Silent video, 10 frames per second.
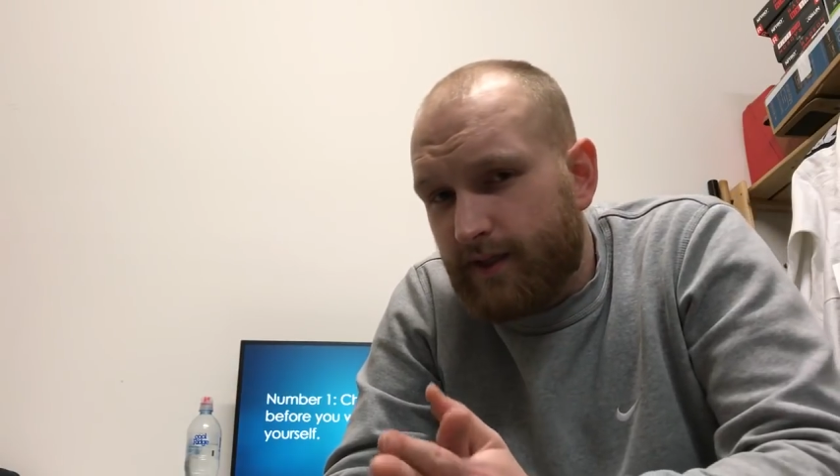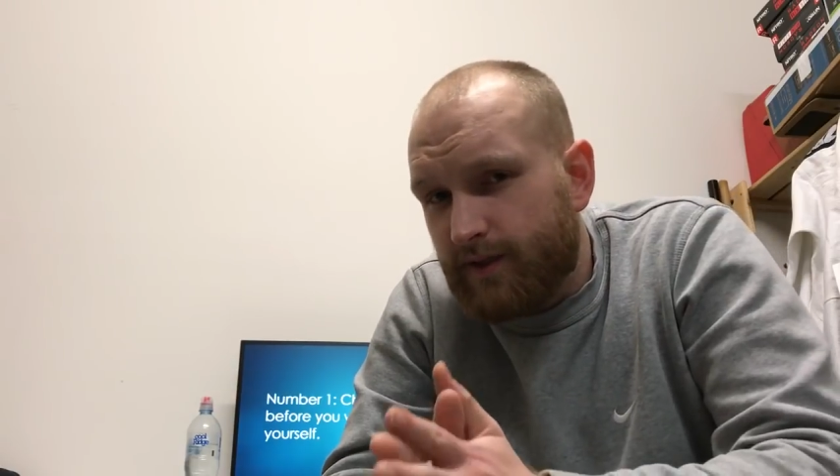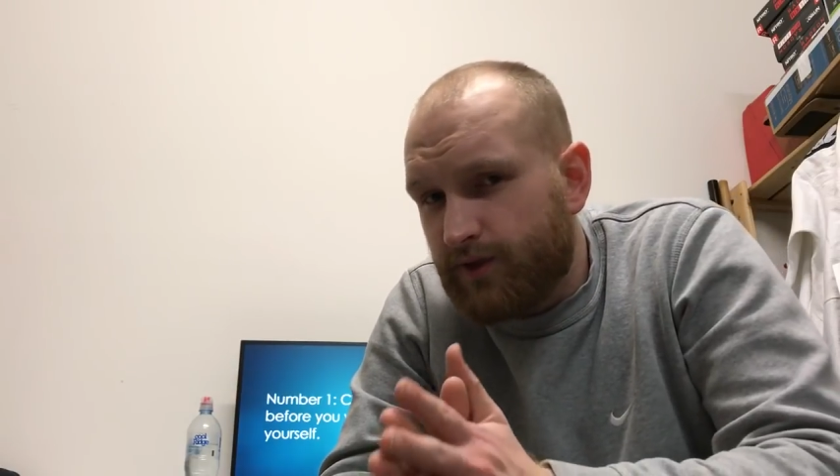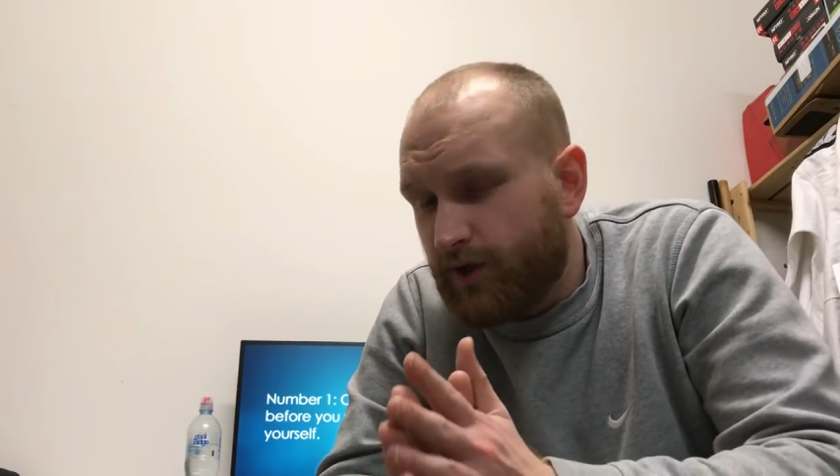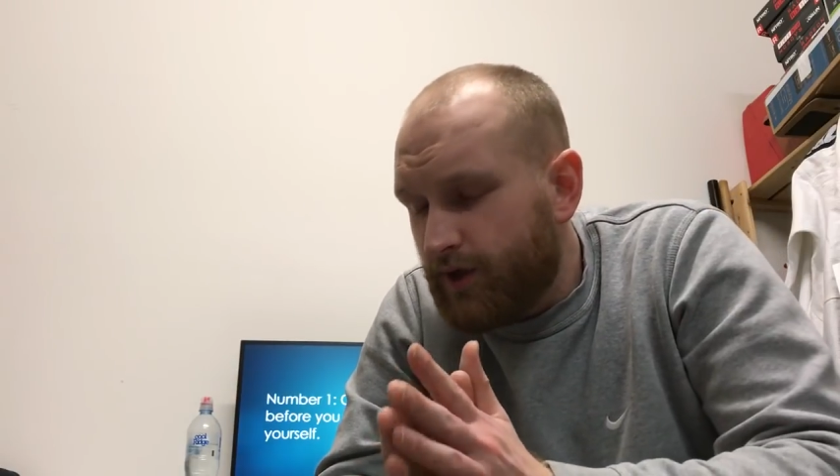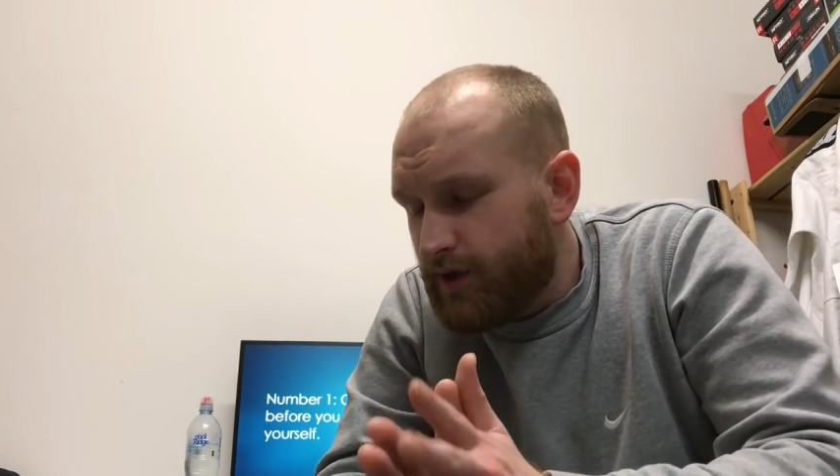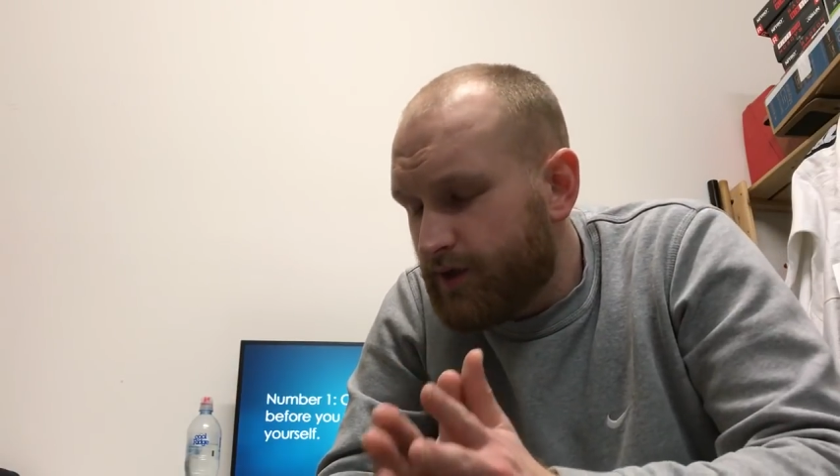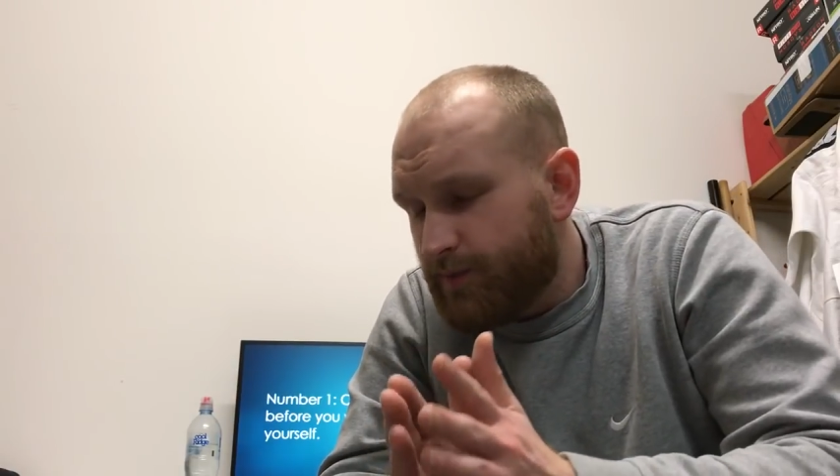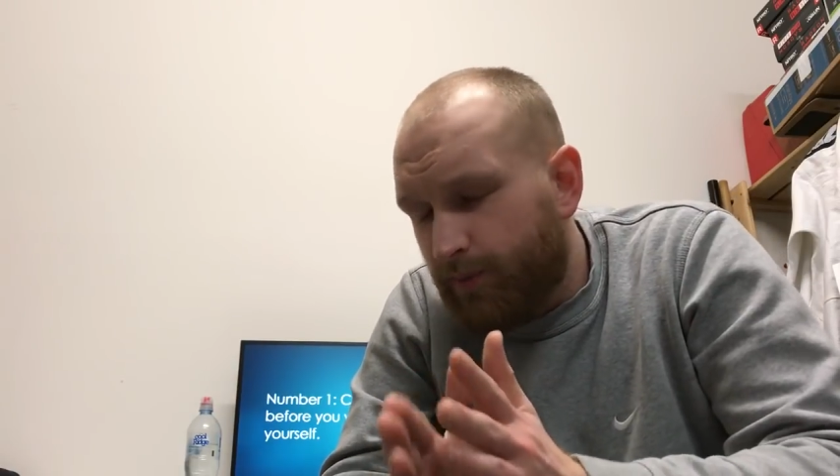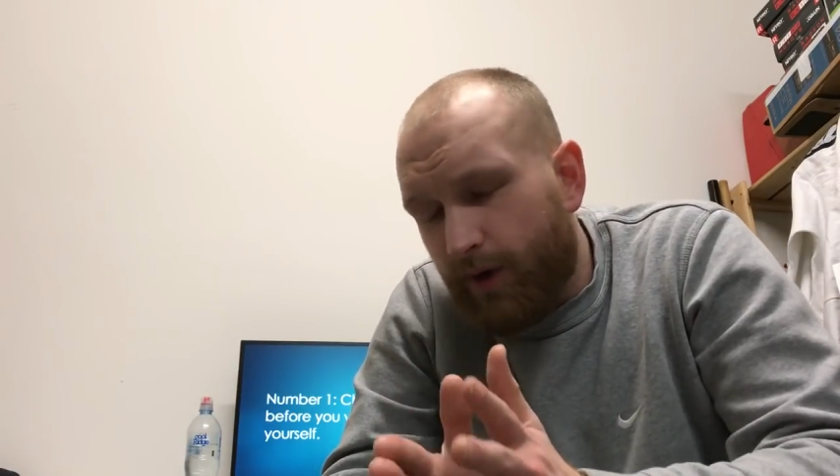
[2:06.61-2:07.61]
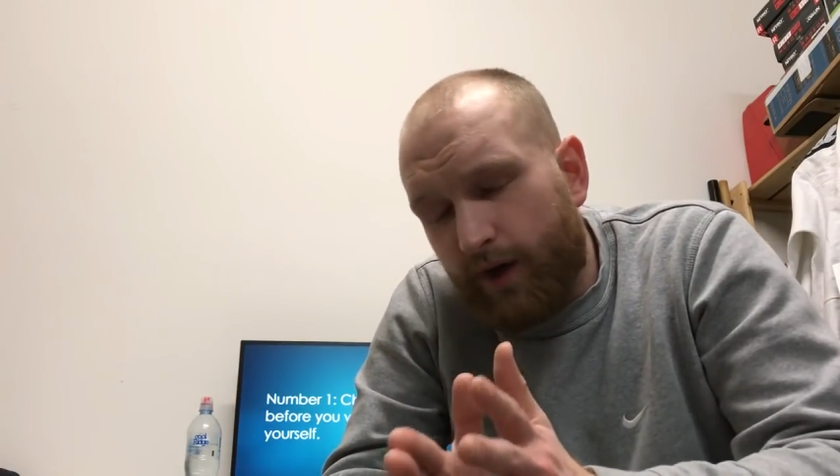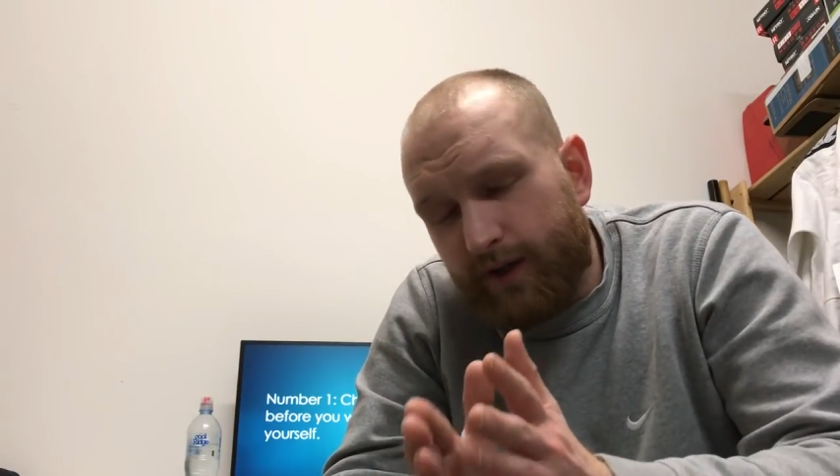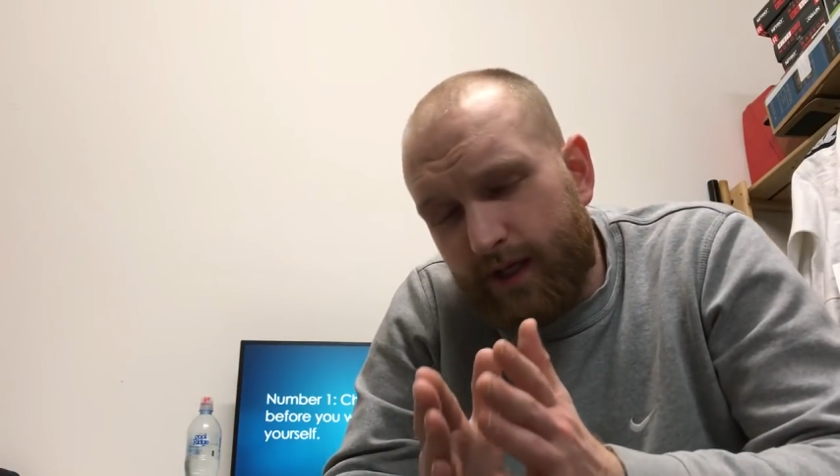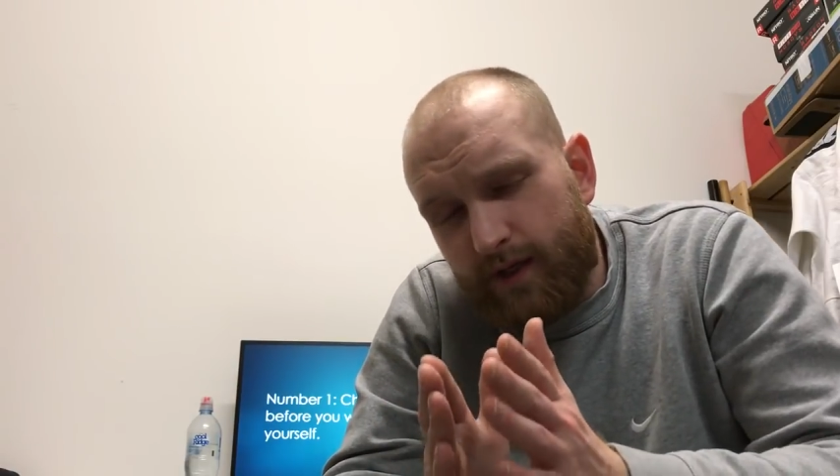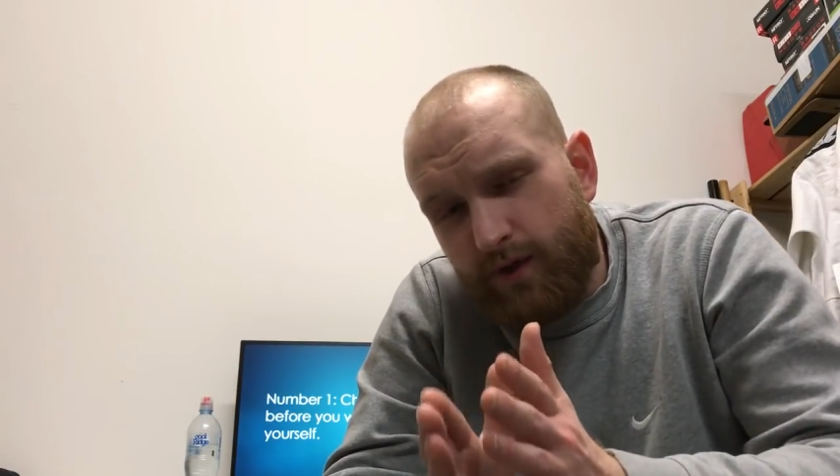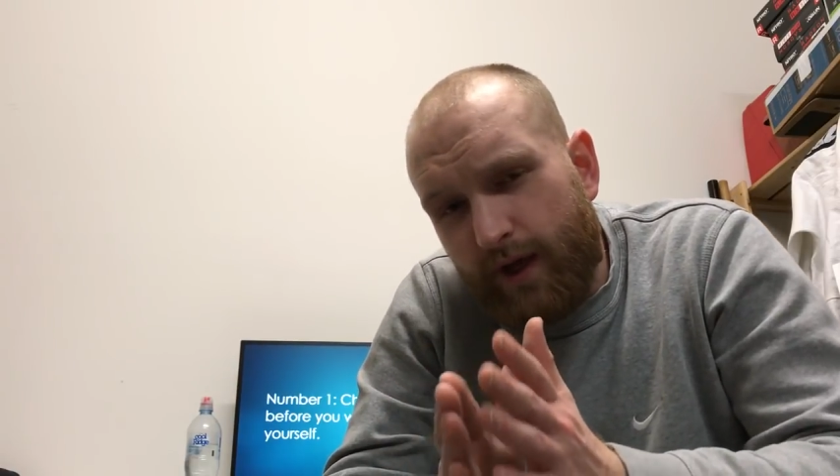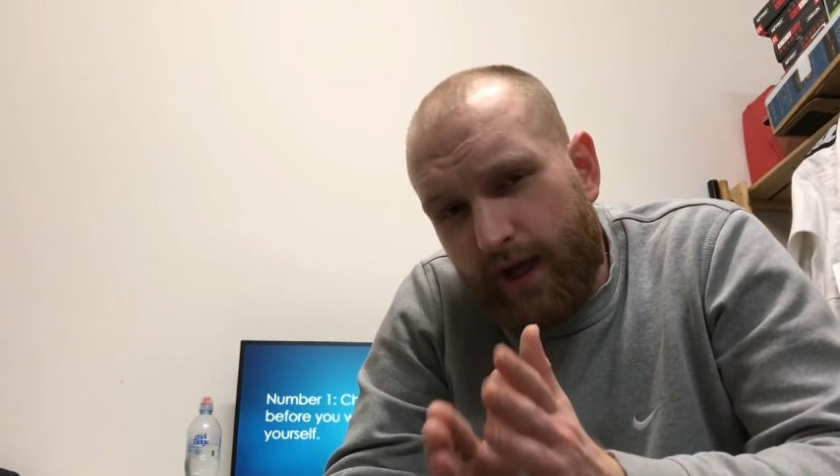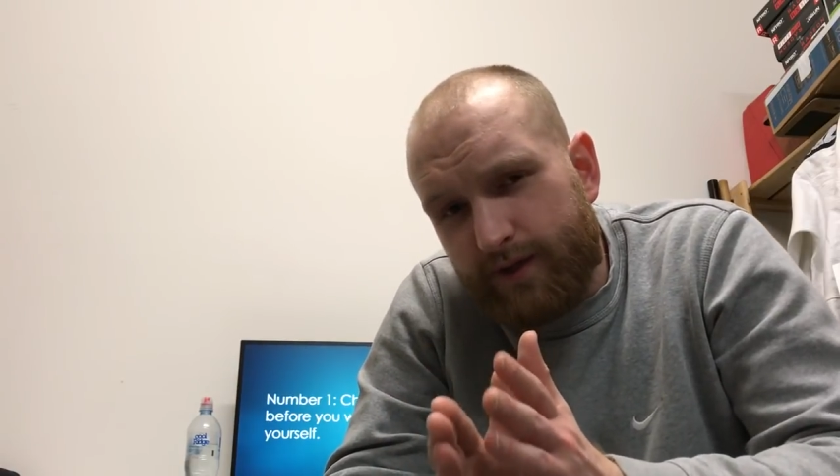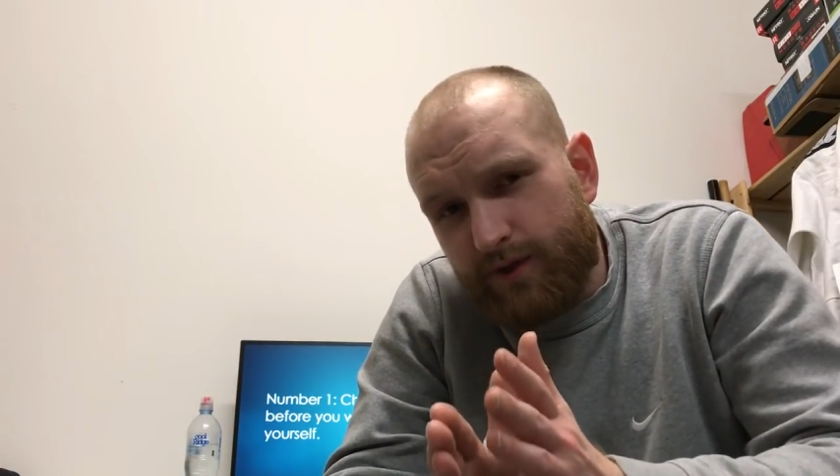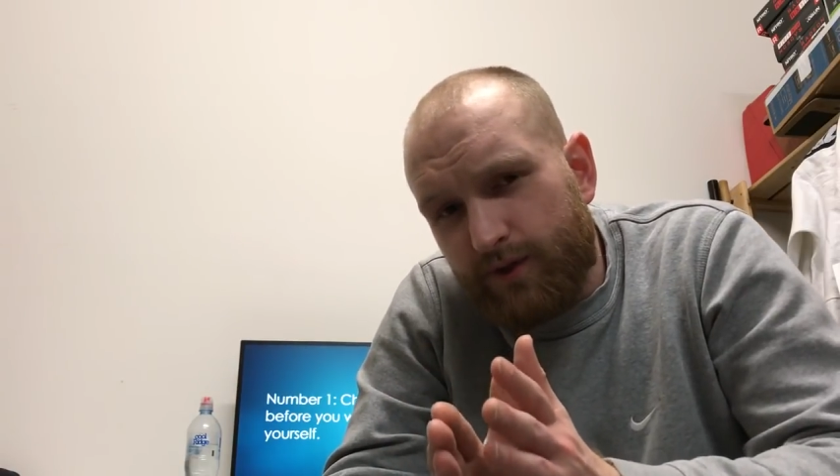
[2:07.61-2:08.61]
certain spot that you
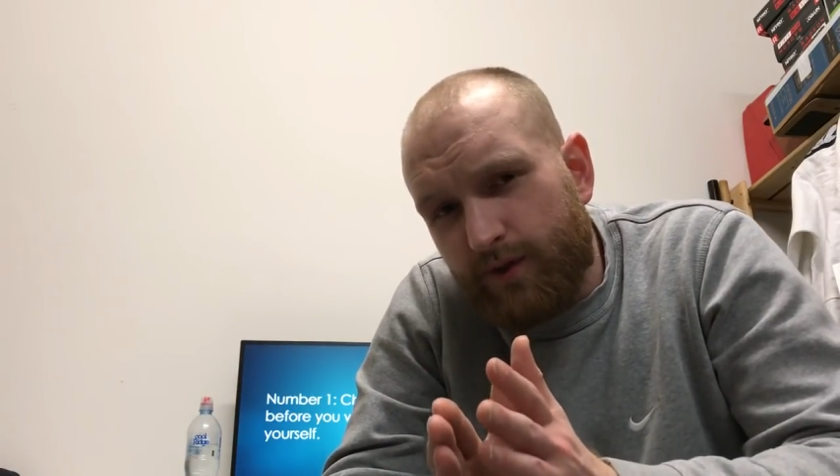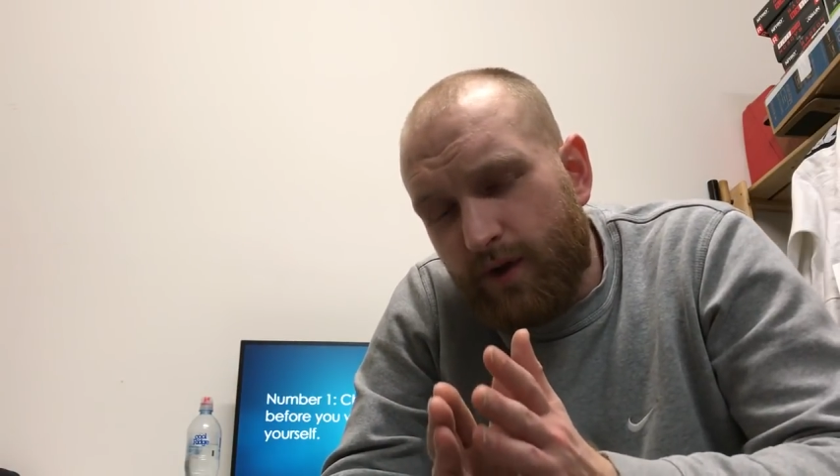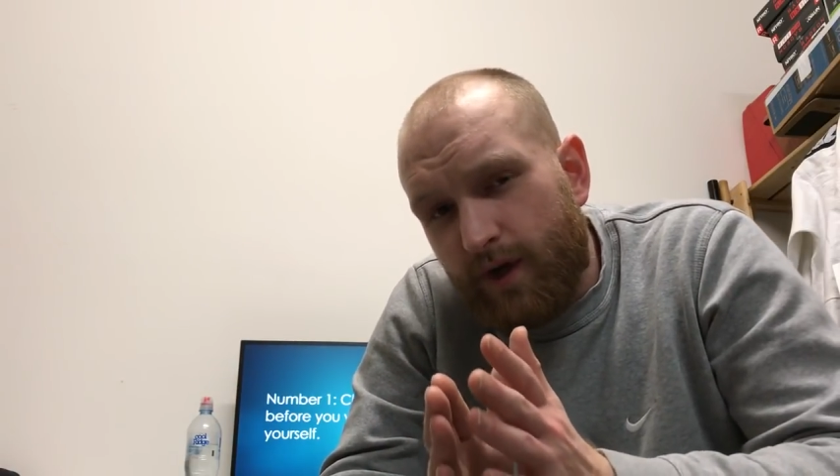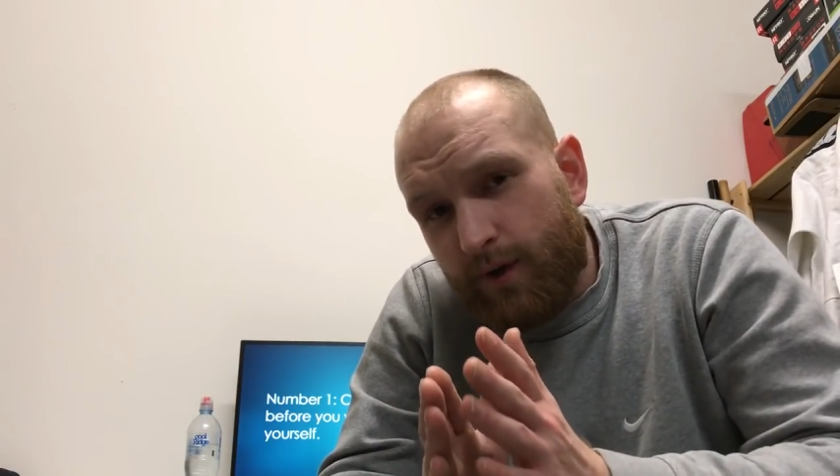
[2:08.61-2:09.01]
get to